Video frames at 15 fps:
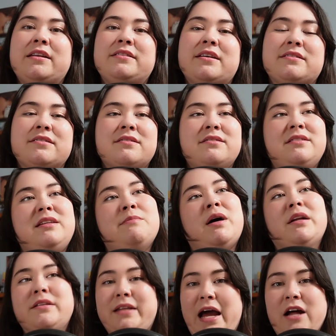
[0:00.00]
and doesn't seem
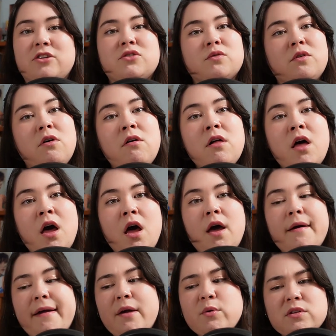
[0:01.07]
unnatural.
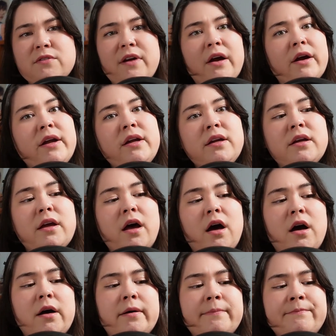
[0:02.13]
It was very
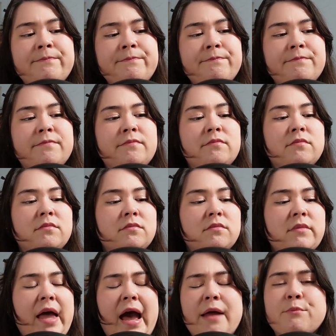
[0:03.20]
um
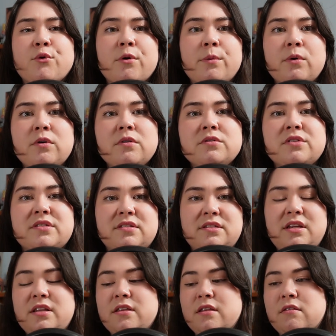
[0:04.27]
admirable to
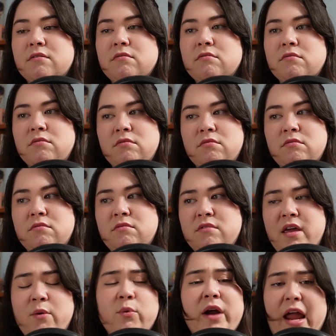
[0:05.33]
see that
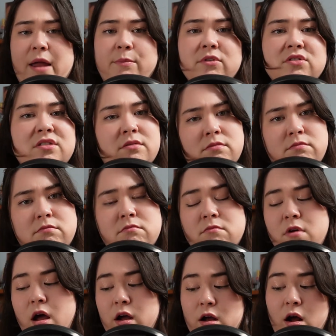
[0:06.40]
they were able to
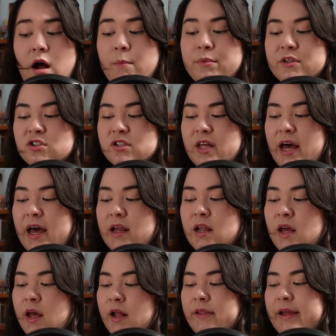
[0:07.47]
accomplish that.
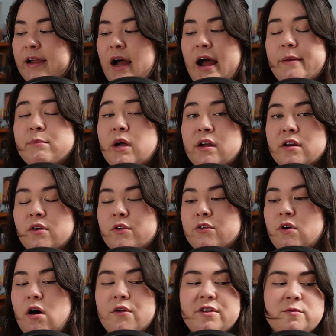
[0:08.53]
Like I'm not gonna go
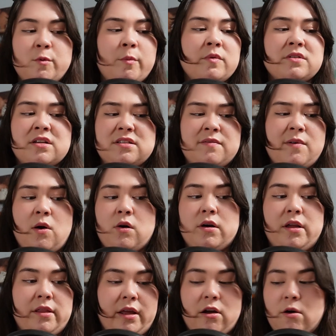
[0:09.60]
through all these moments because I'm
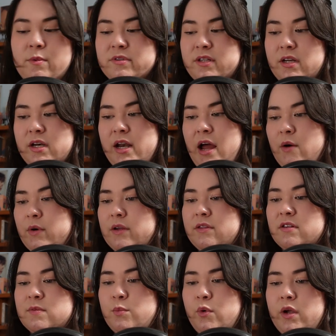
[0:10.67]
already like almost at an hour at
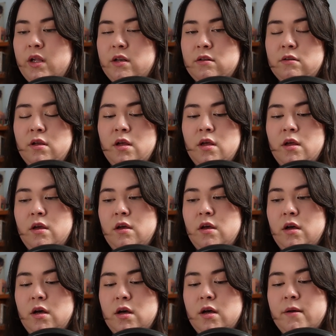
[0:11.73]
this point.
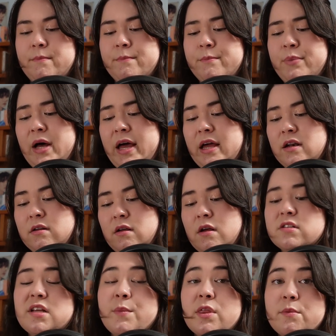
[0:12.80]
Um, but
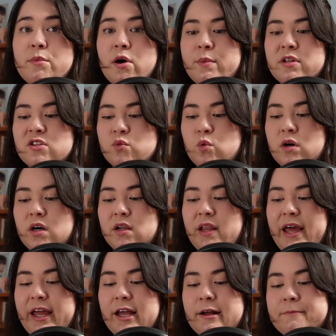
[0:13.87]
some of the moments were
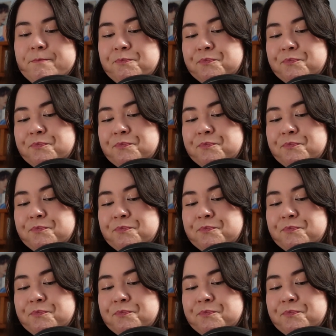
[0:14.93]
like